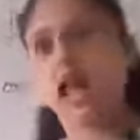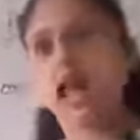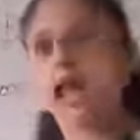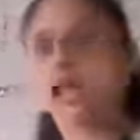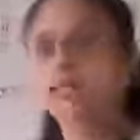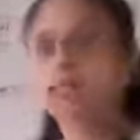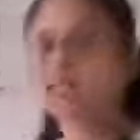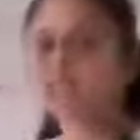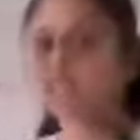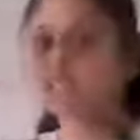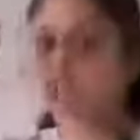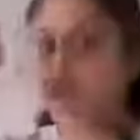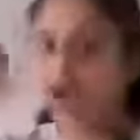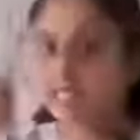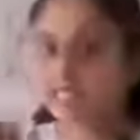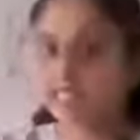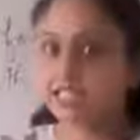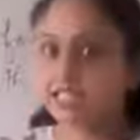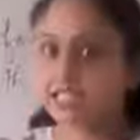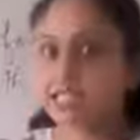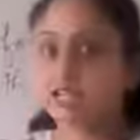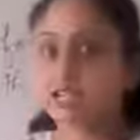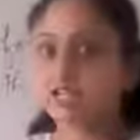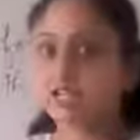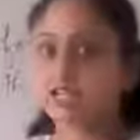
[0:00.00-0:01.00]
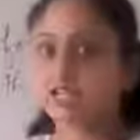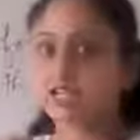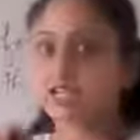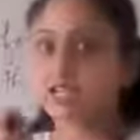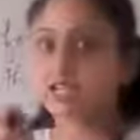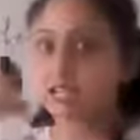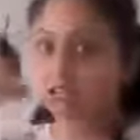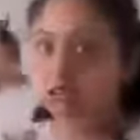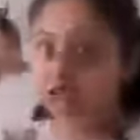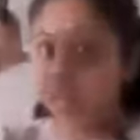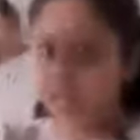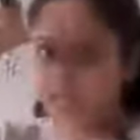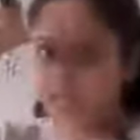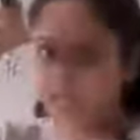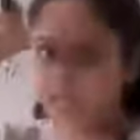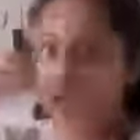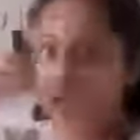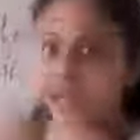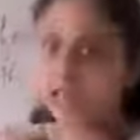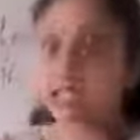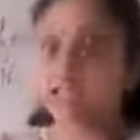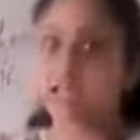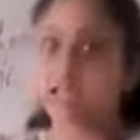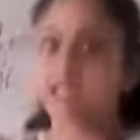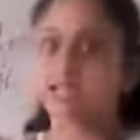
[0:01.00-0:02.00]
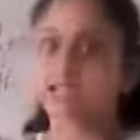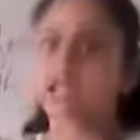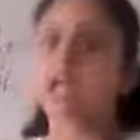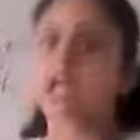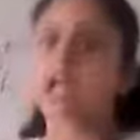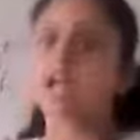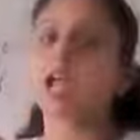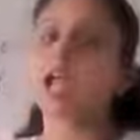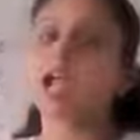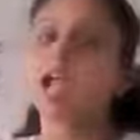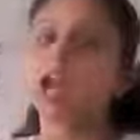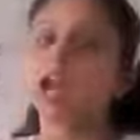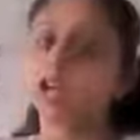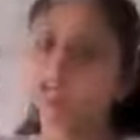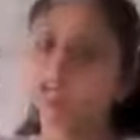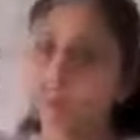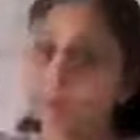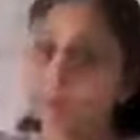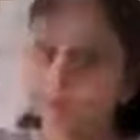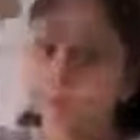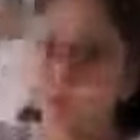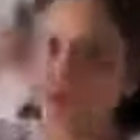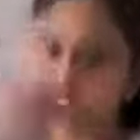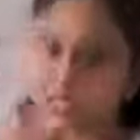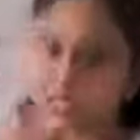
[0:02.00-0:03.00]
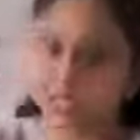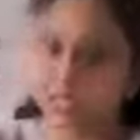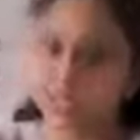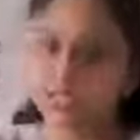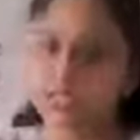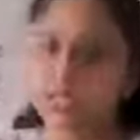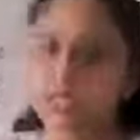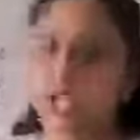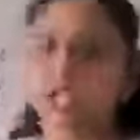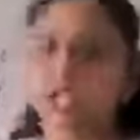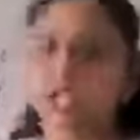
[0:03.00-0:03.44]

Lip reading: at that, in that area at the present